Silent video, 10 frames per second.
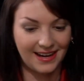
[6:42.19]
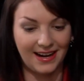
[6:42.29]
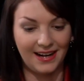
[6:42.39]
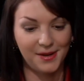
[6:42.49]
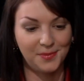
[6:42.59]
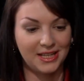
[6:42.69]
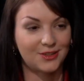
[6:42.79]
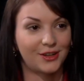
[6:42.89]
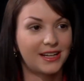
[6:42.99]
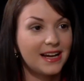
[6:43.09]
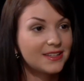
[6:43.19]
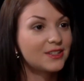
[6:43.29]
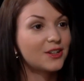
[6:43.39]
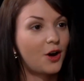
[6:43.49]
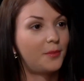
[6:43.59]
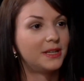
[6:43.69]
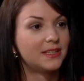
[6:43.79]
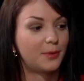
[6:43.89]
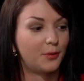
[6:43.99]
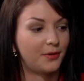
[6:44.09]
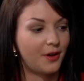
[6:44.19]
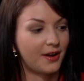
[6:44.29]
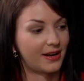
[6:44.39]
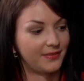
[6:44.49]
I make sarcastic comments about not